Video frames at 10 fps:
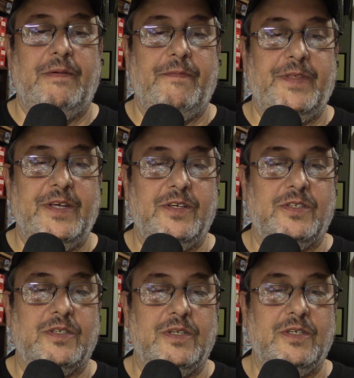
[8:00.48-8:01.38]

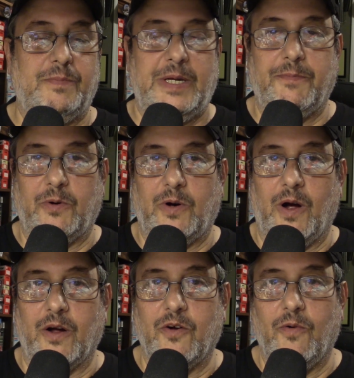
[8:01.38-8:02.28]
These people
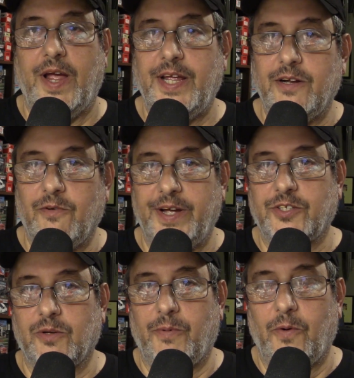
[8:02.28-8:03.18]
are great
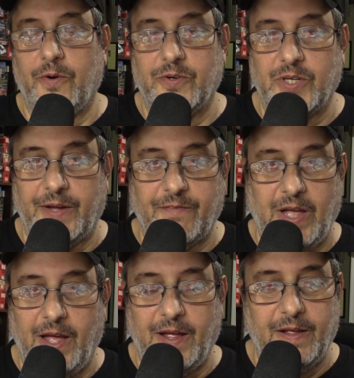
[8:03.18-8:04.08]
supporters. Like
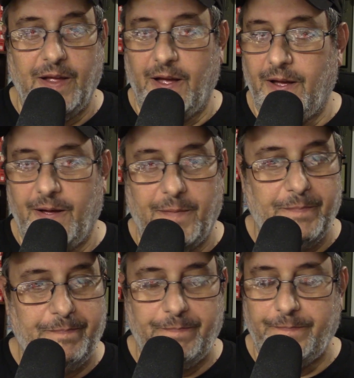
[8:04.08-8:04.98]
I
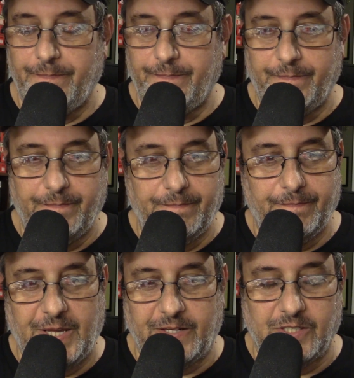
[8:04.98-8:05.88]

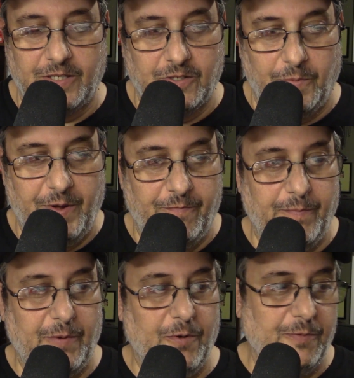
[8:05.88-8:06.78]
said, so many of them
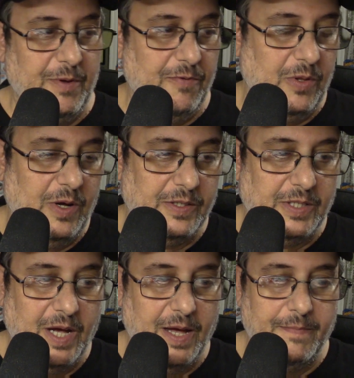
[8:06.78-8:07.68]
have been with me for a long
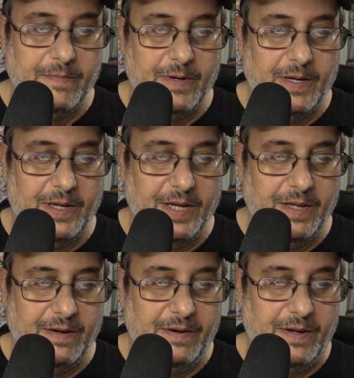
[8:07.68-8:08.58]
time,
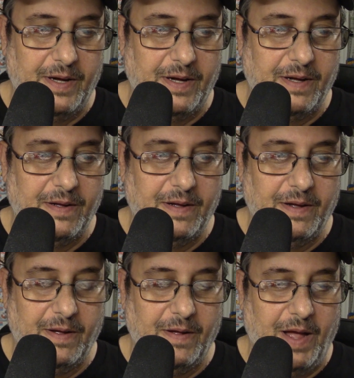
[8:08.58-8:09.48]
and
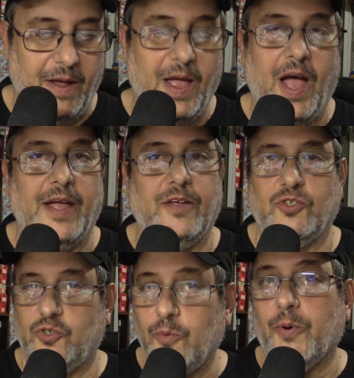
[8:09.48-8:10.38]
I
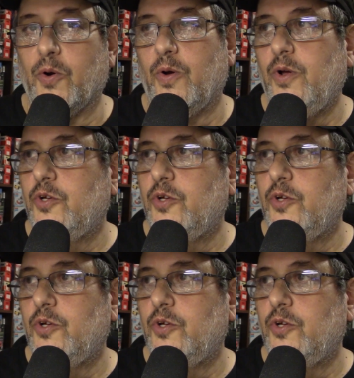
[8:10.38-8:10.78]
super